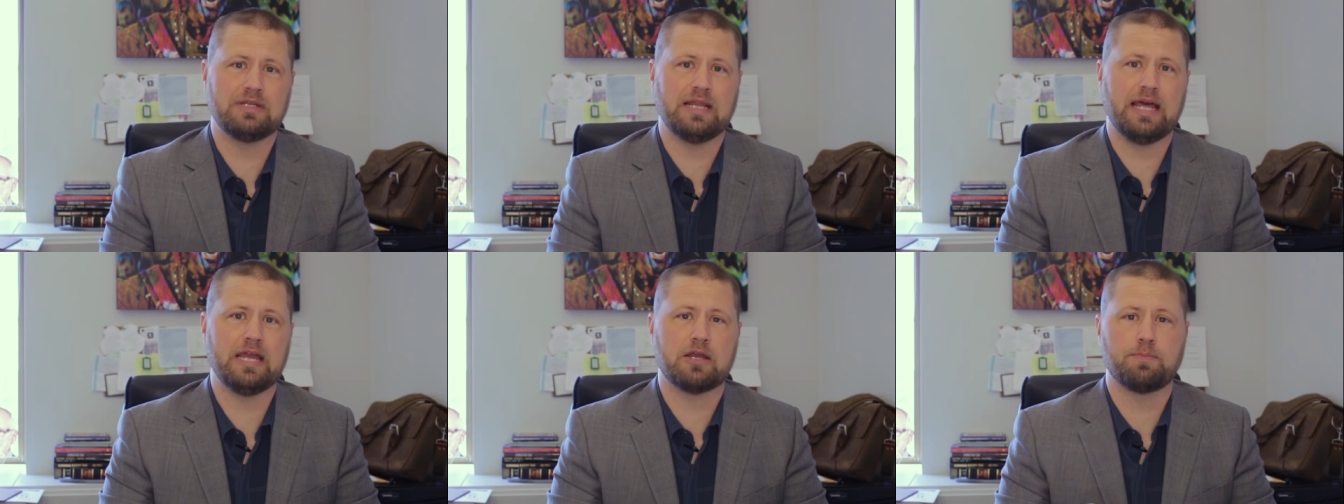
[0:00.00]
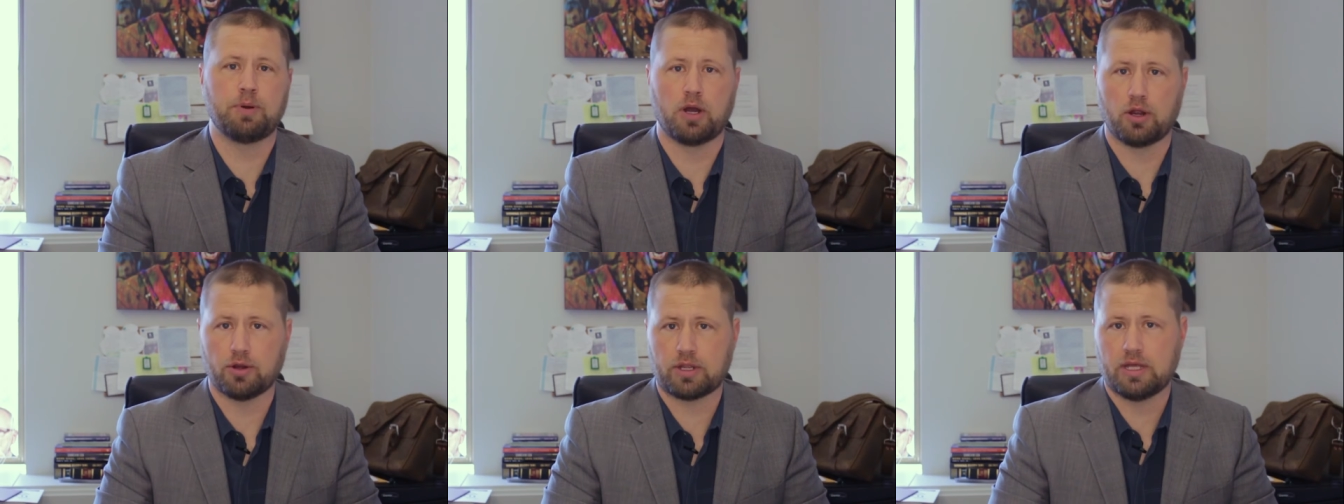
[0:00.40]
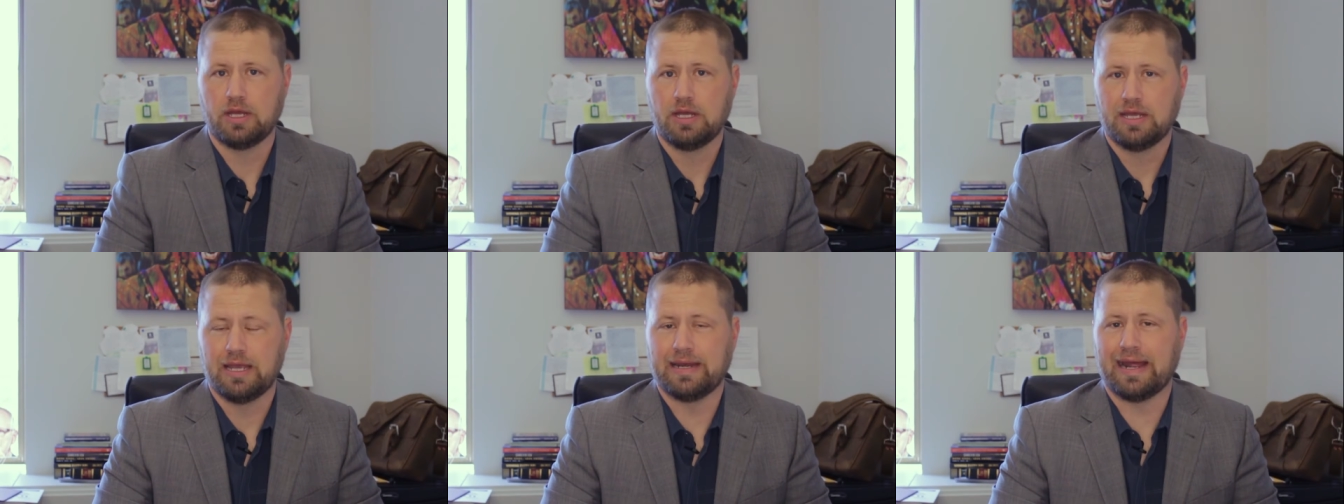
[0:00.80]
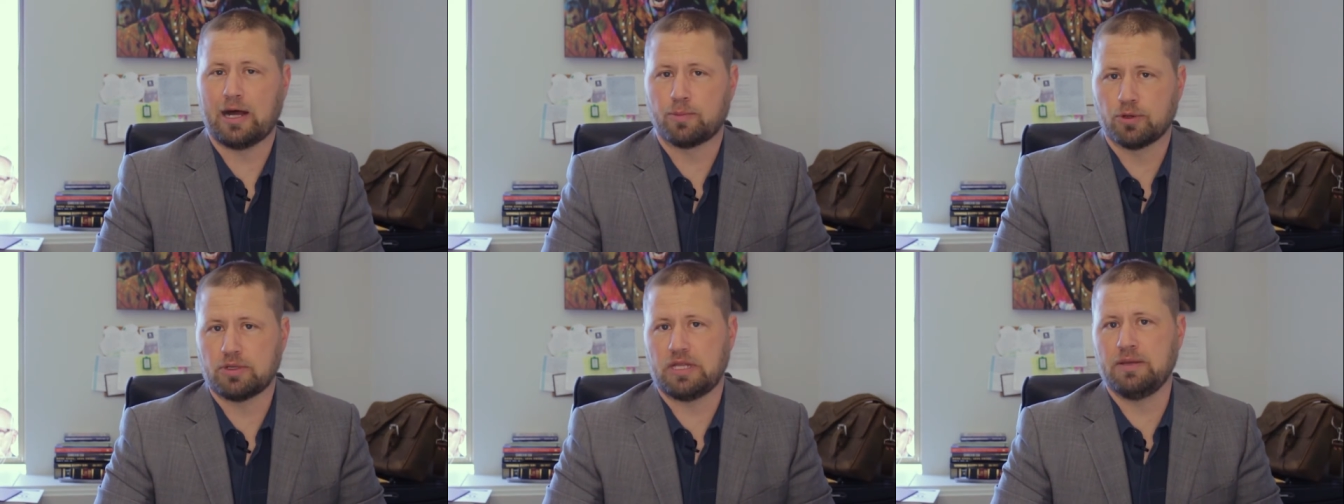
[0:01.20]
Lake Park in
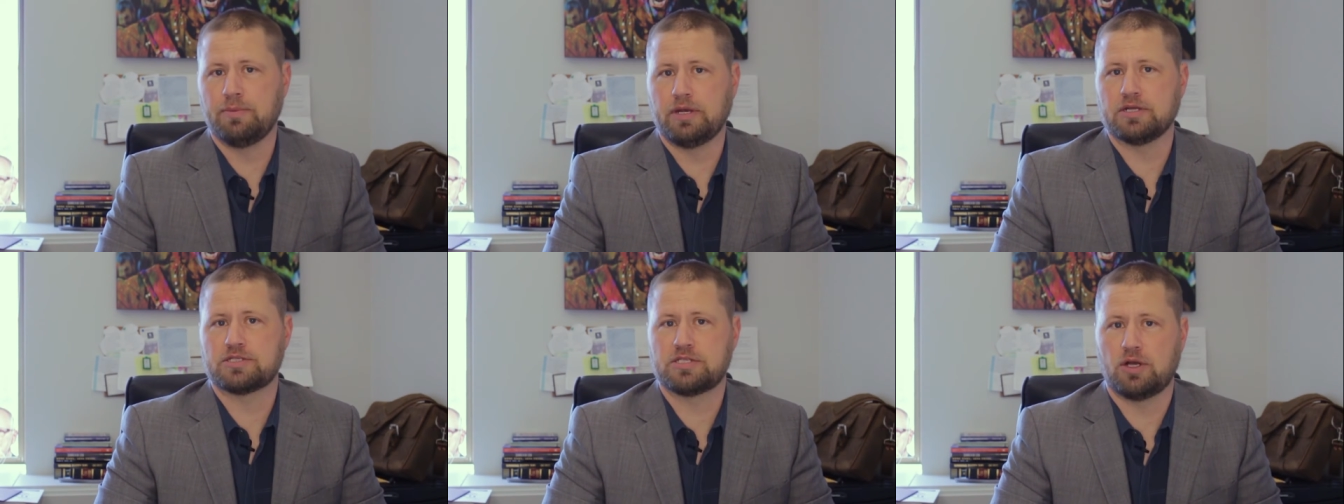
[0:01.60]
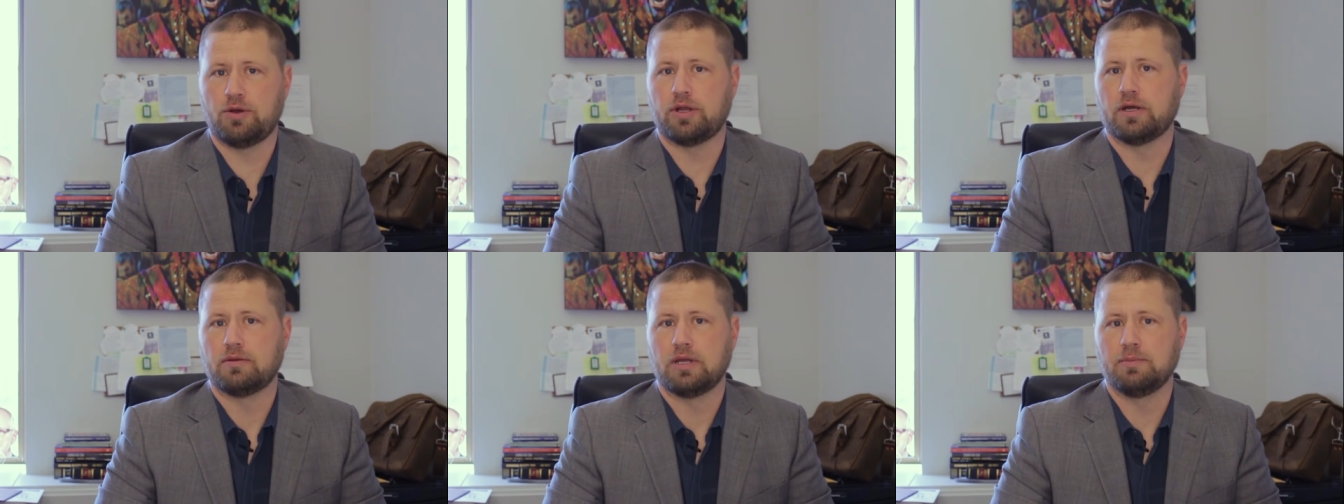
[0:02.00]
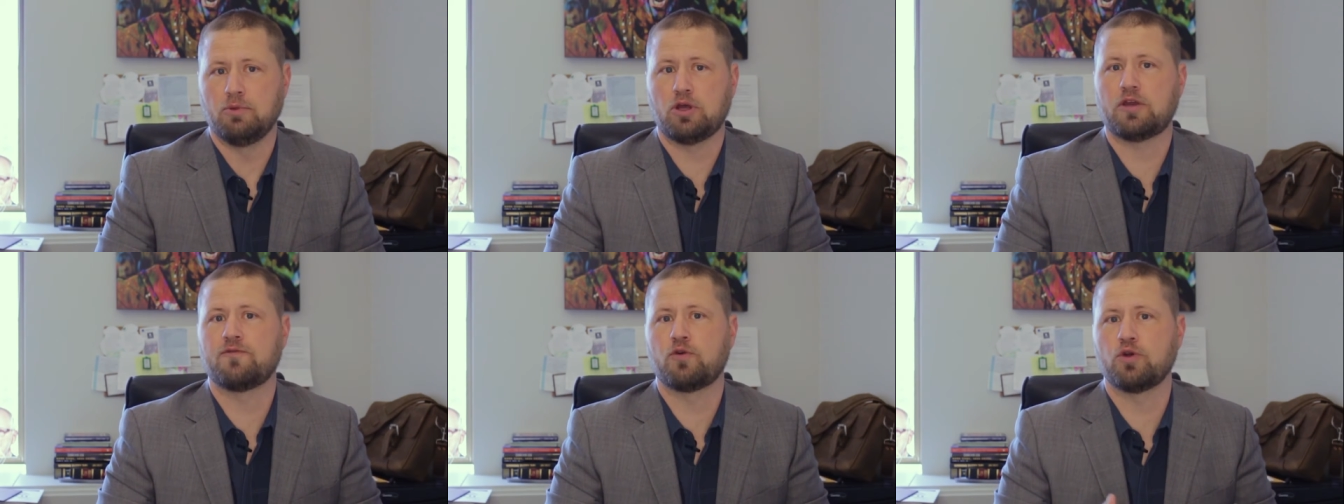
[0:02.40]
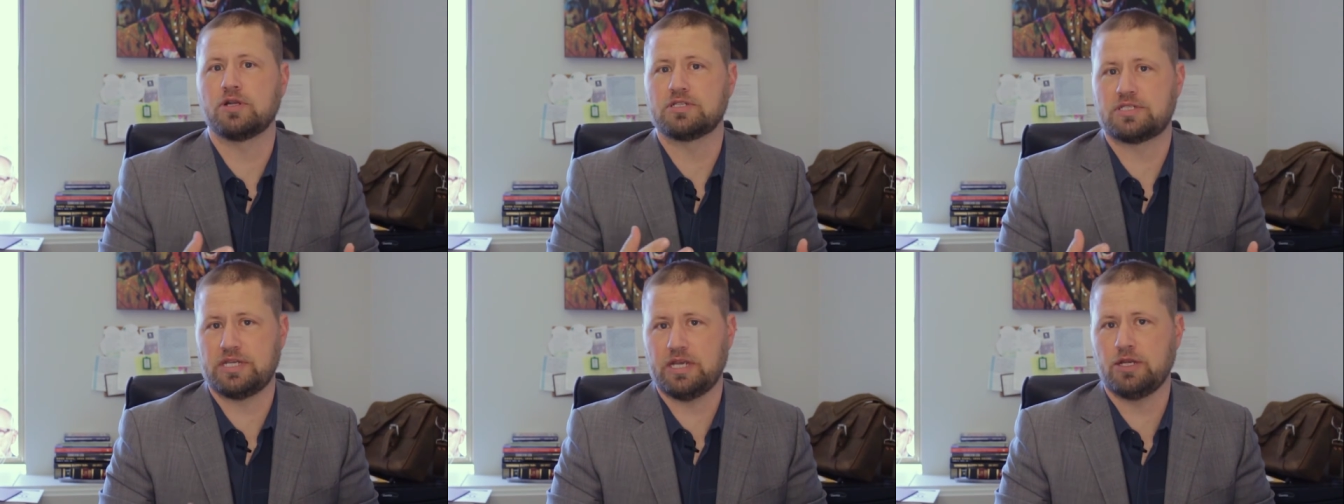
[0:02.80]
Albert Lea, Minnesota. I'm looking forward
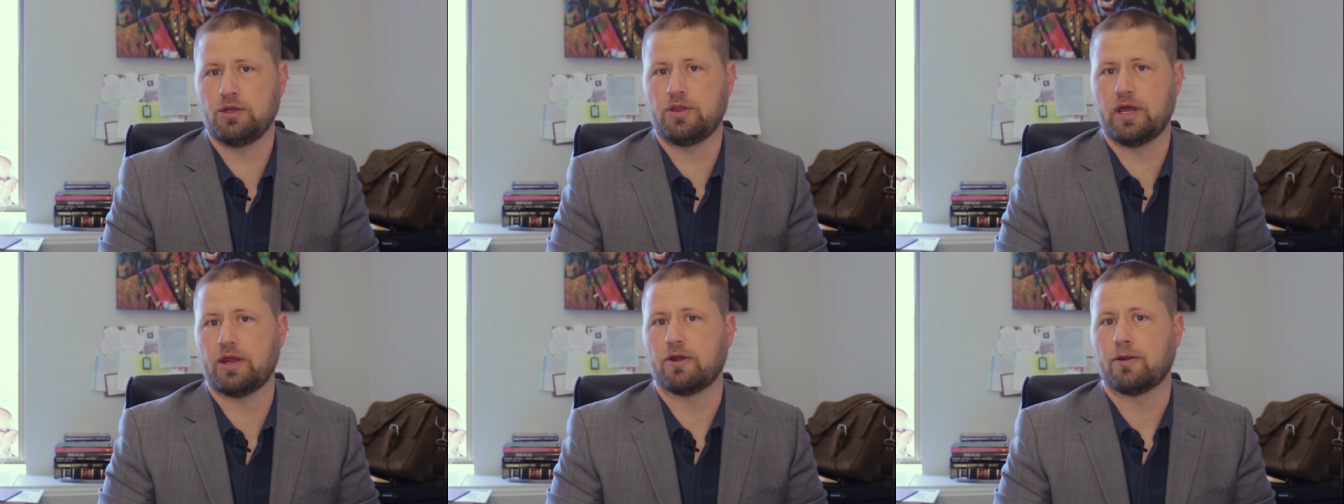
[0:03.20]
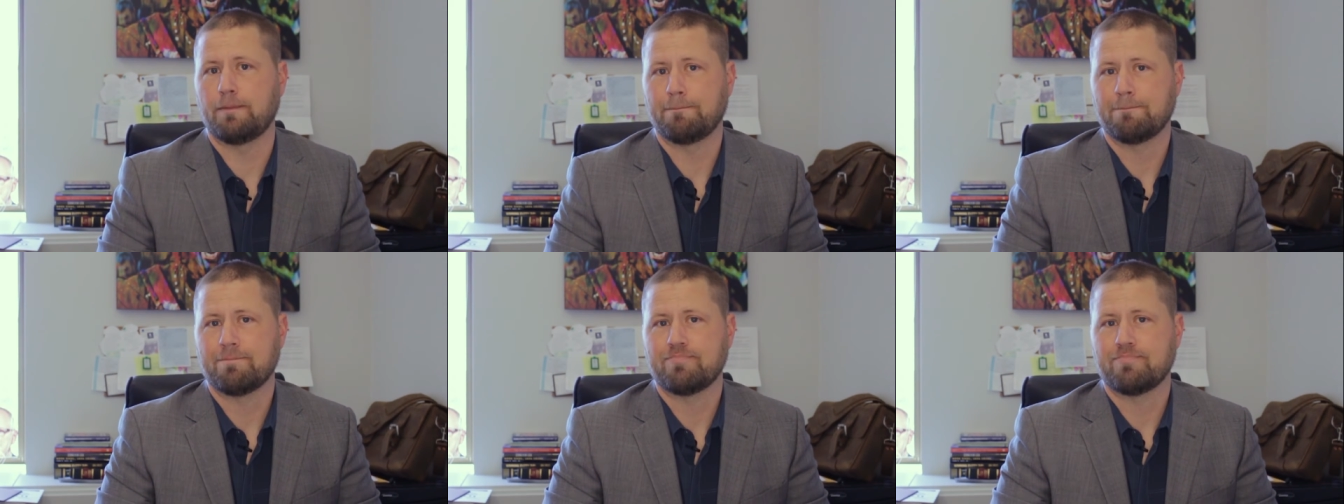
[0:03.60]
to seeing you there.